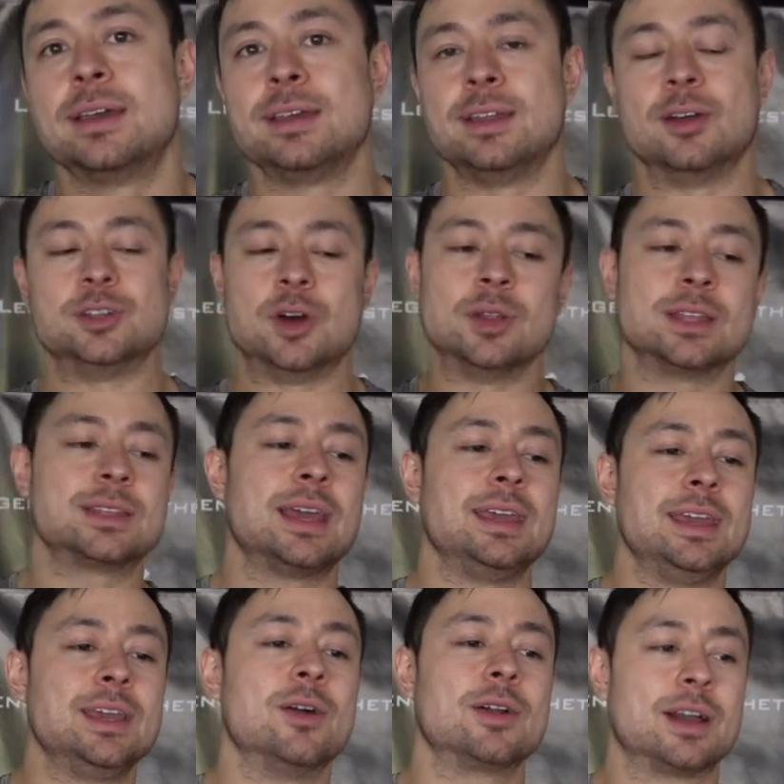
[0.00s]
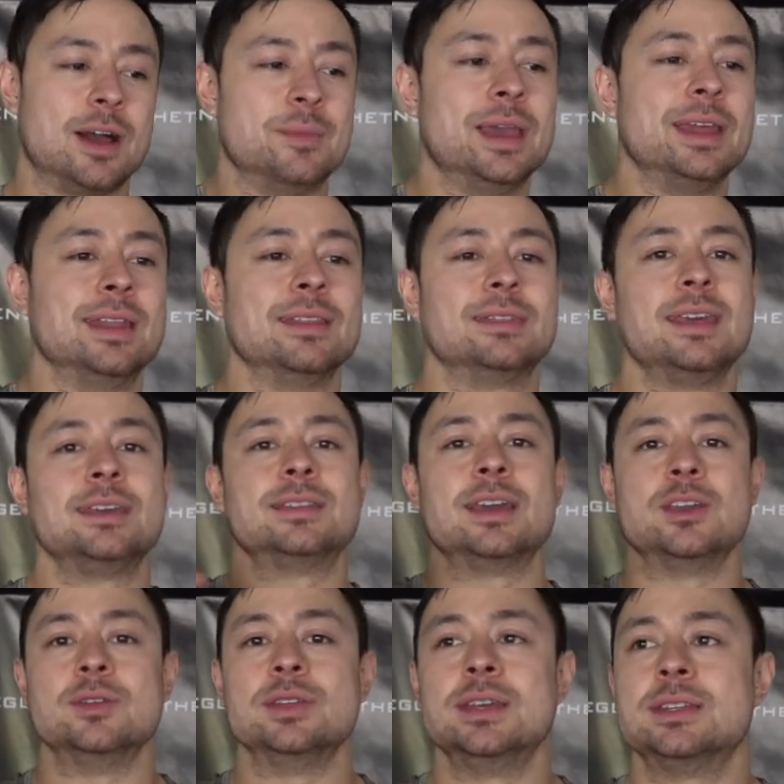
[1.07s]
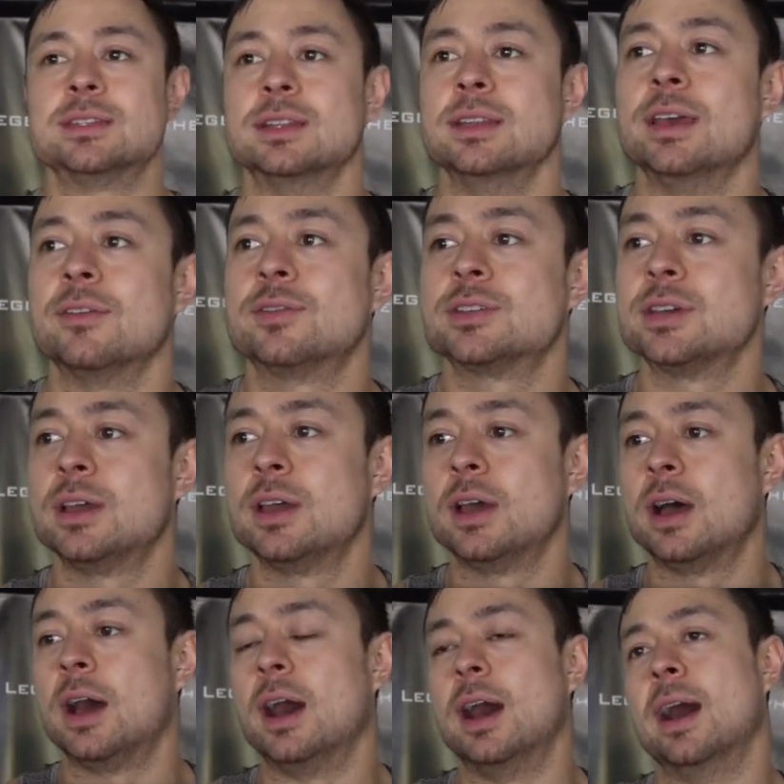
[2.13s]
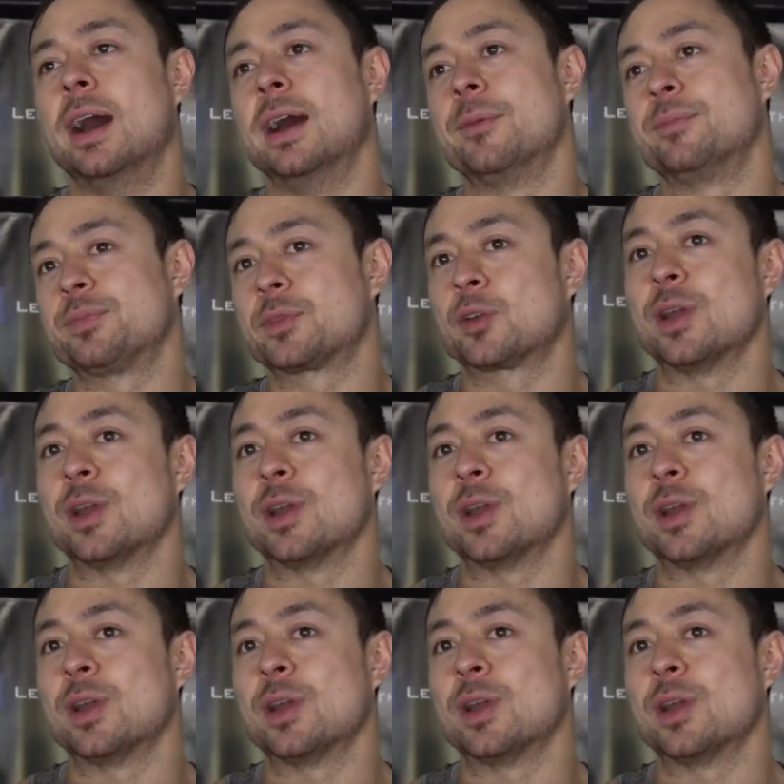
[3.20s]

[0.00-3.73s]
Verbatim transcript: You know, don't let that ego come in and think that you need to lift uh,